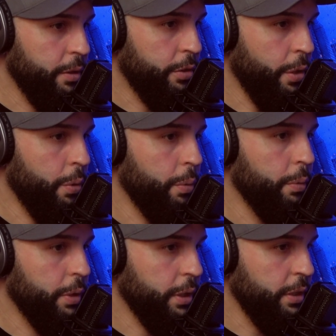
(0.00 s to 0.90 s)

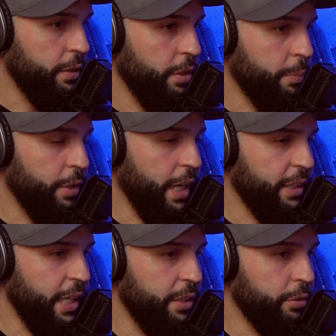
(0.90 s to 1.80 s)
So continue. I'm sorry. I
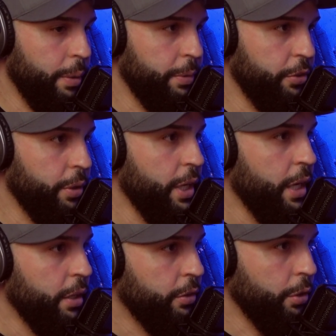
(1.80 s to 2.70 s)
think I interrupted you.
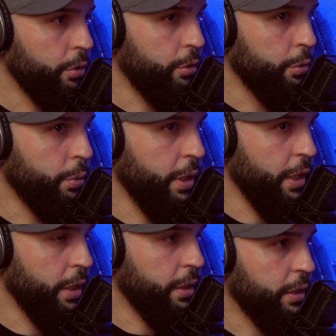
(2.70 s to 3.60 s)
So you
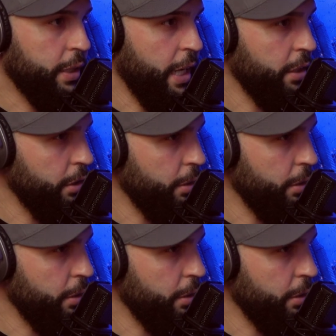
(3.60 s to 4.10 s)
were kind of